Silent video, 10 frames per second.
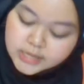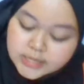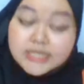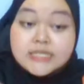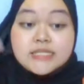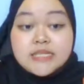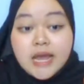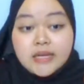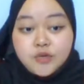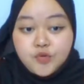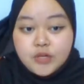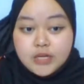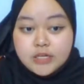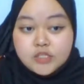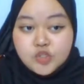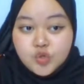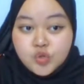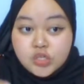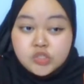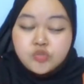Inside the nucleus, you
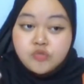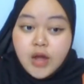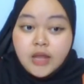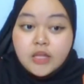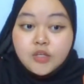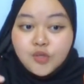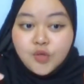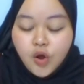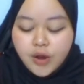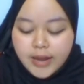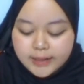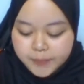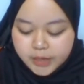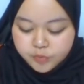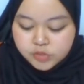need to write your element.